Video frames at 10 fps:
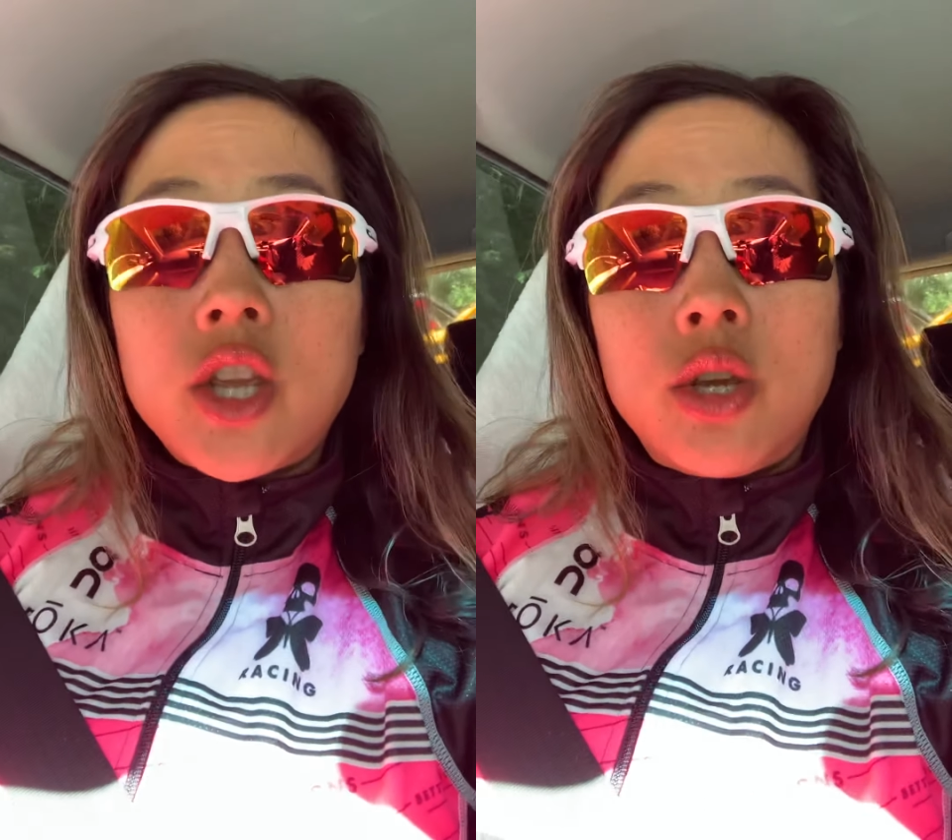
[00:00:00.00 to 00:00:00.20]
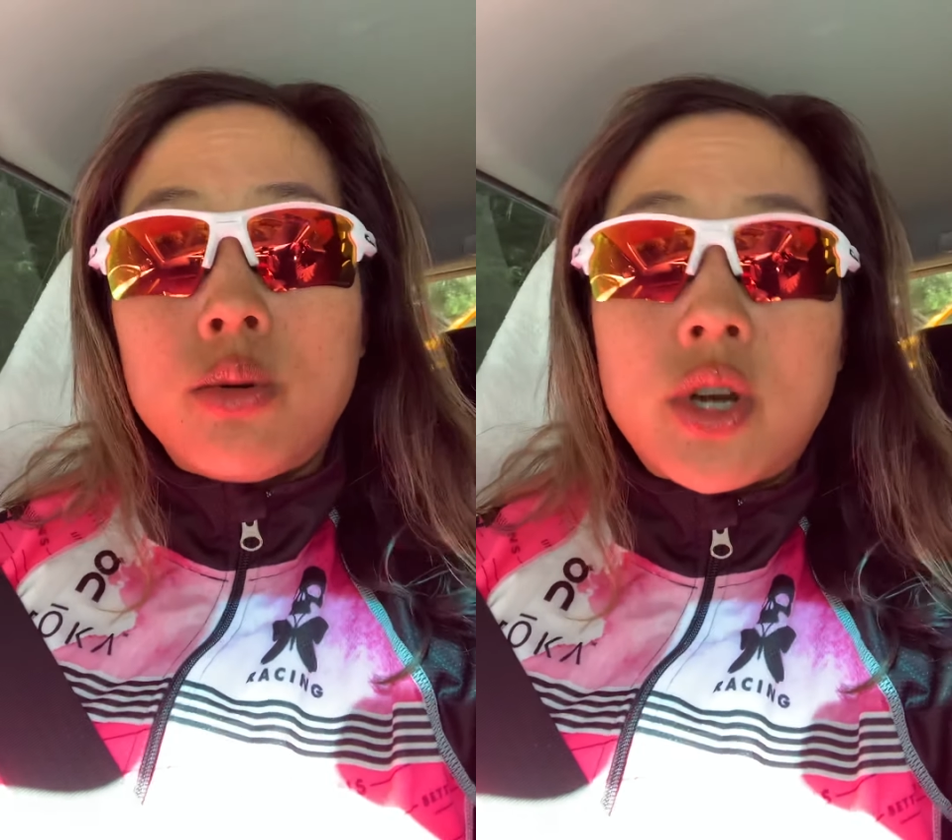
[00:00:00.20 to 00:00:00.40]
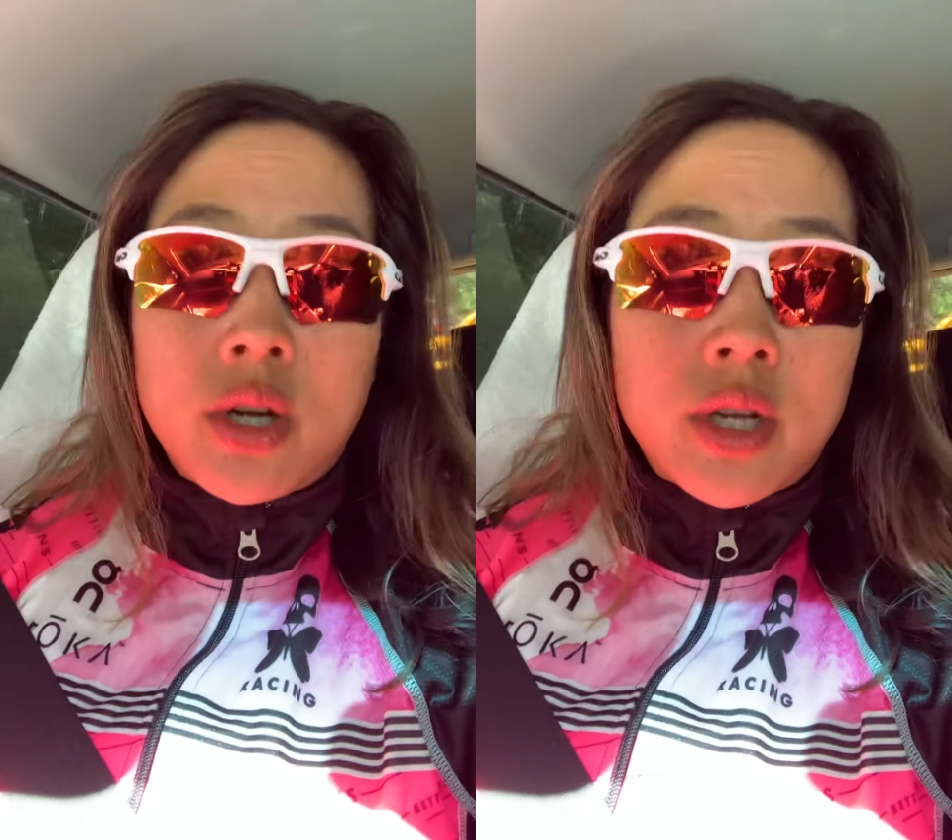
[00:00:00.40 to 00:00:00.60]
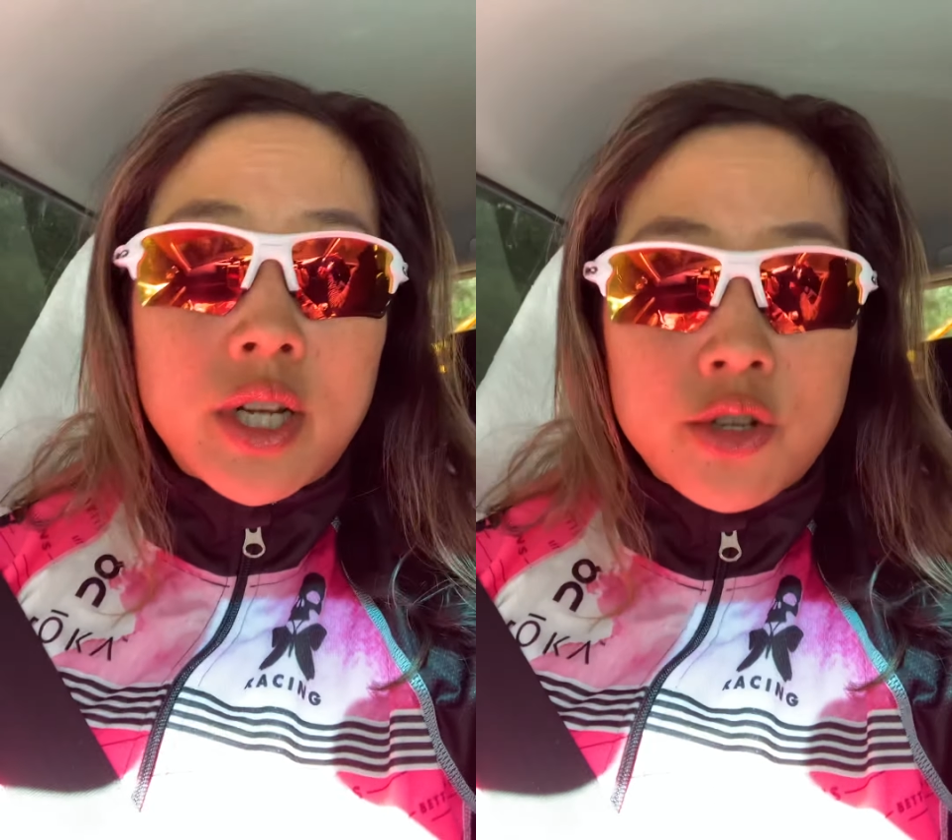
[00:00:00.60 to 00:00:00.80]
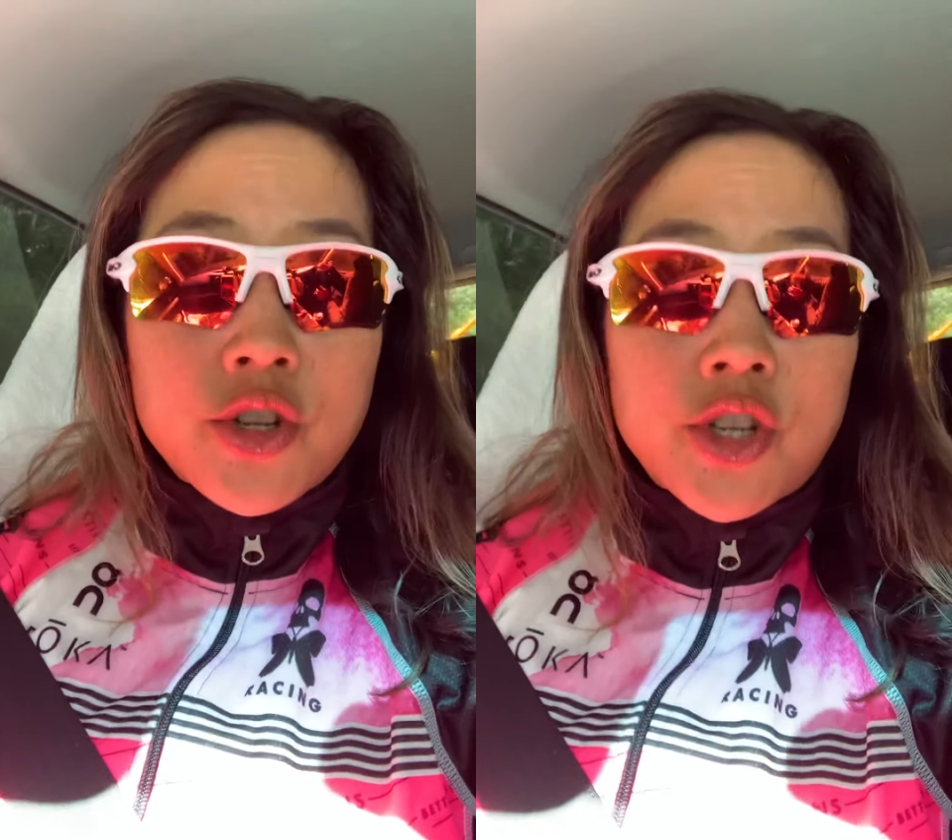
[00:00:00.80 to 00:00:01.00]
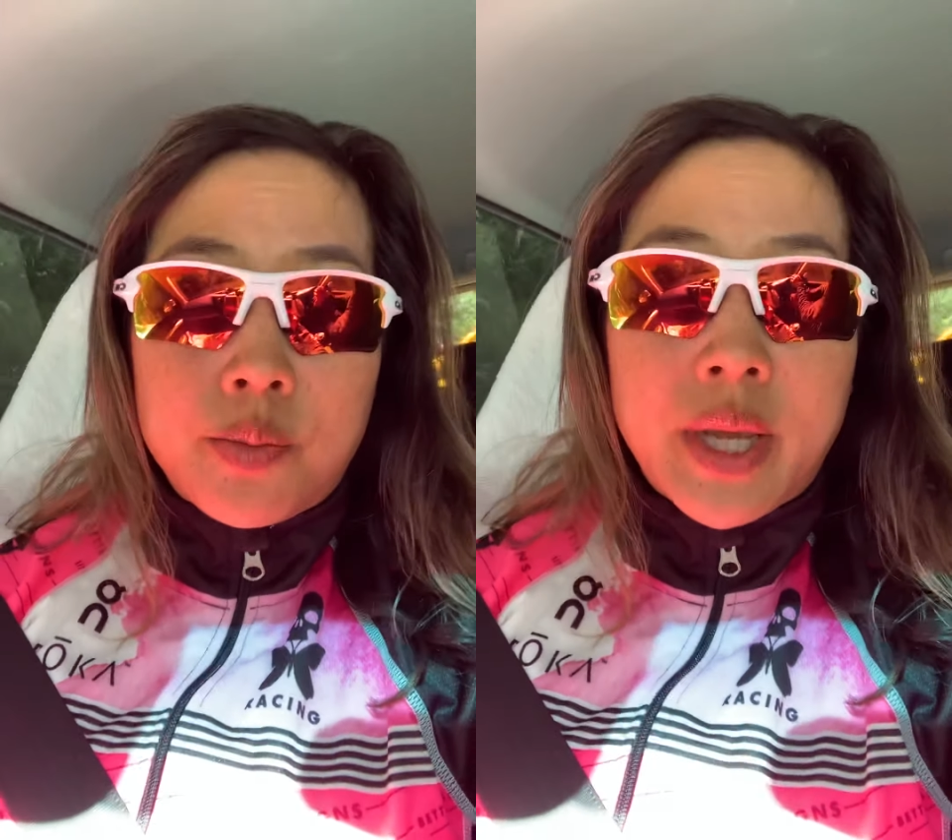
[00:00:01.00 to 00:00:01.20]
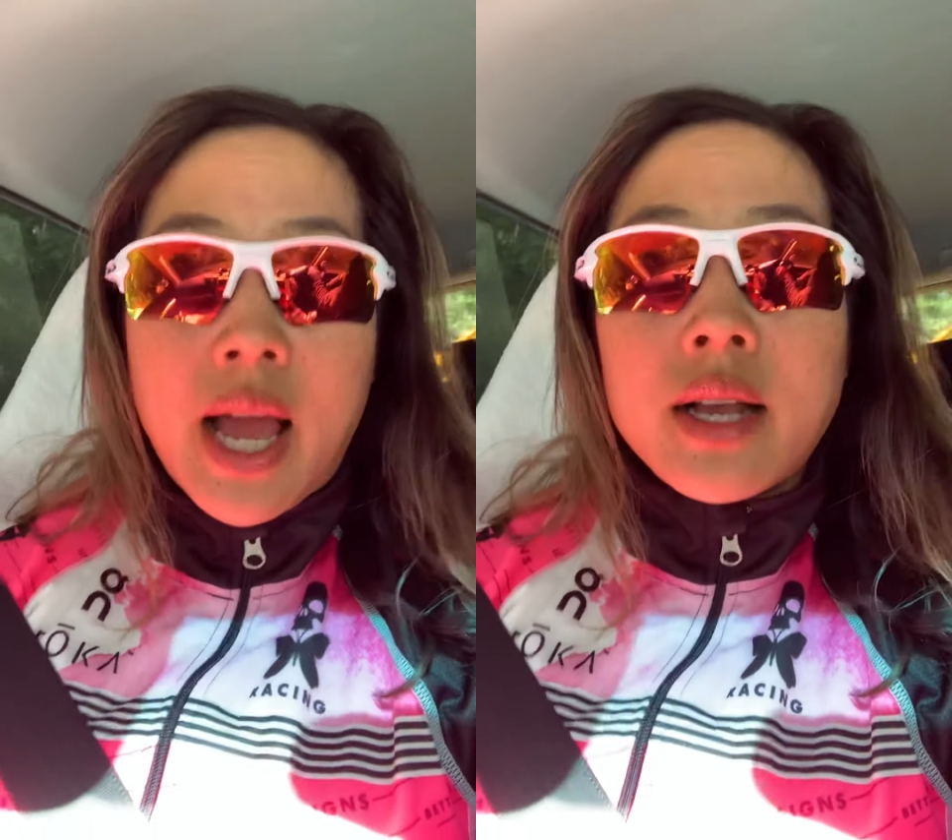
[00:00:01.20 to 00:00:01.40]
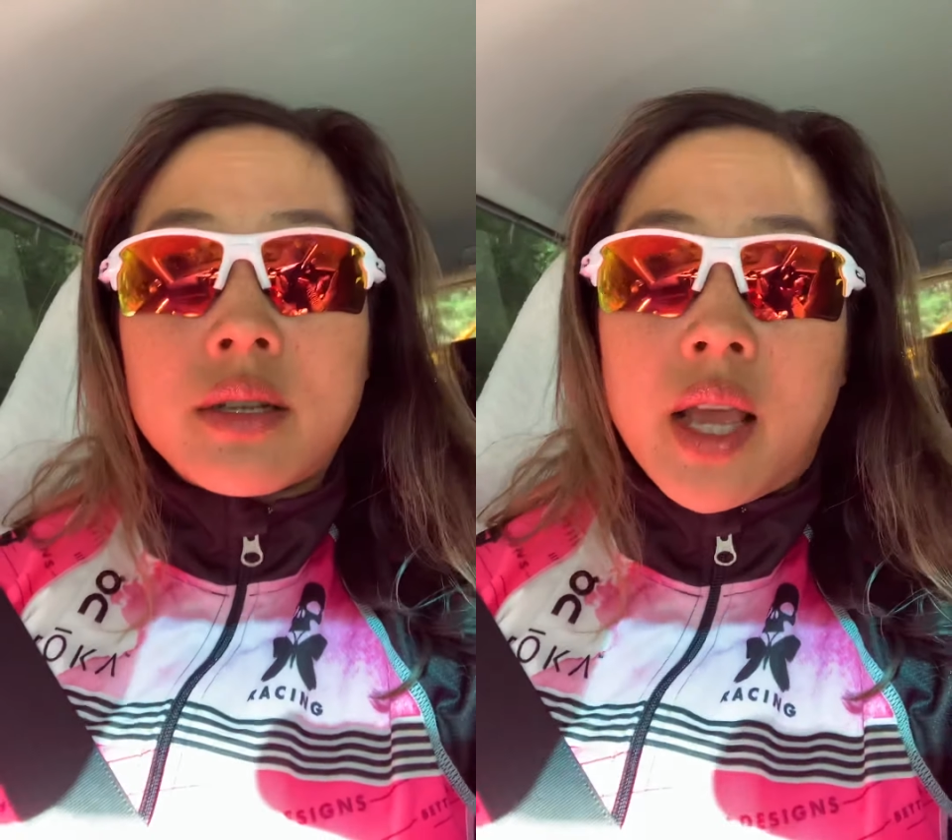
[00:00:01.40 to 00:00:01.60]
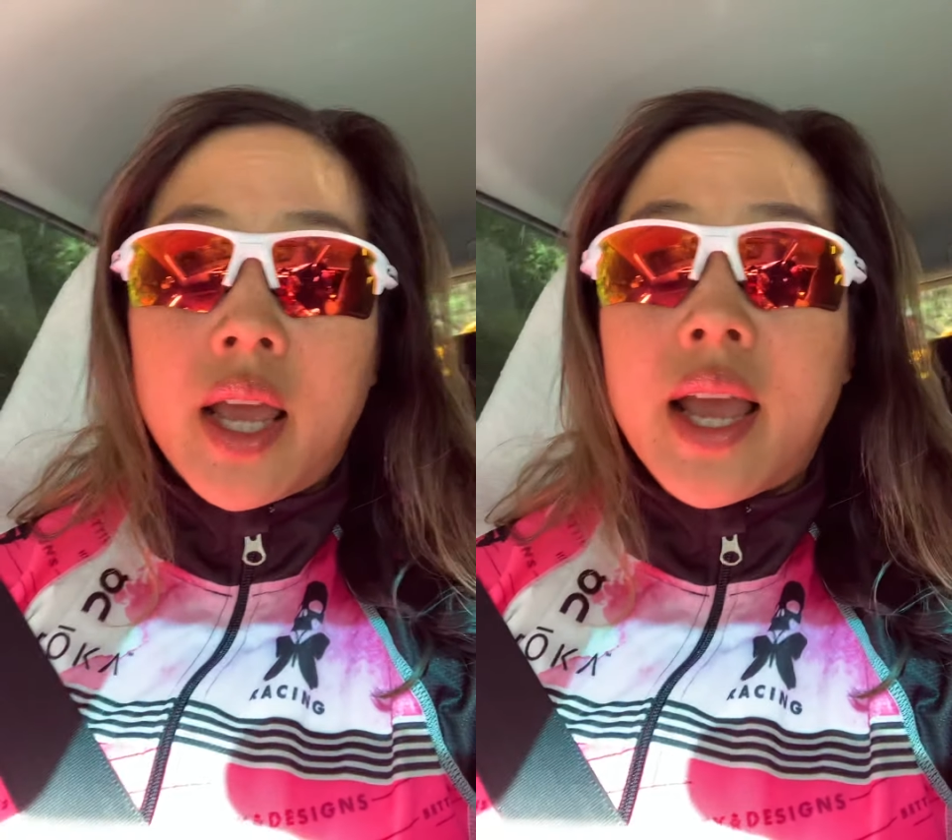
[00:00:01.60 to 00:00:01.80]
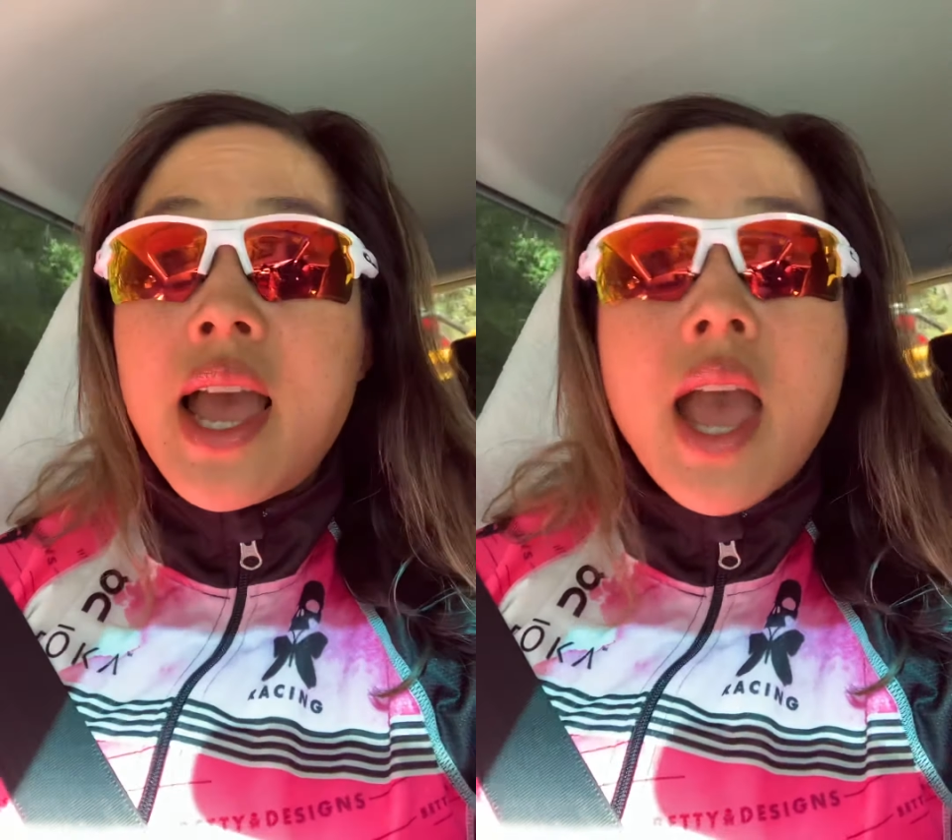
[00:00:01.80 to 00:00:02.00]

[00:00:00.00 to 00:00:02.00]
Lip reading: you could or should be asking.